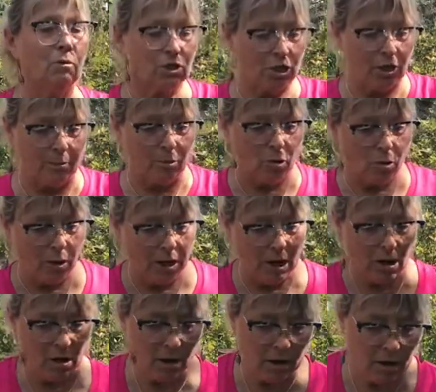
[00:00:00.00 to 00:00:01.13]
which I'm
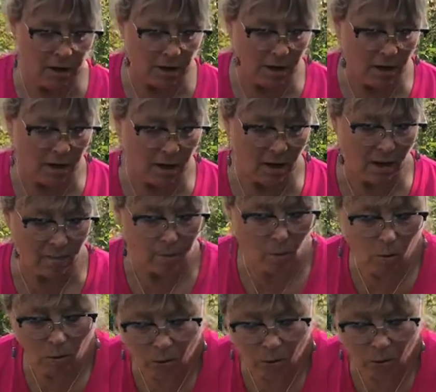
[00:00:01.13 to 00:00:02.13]
growing on a pole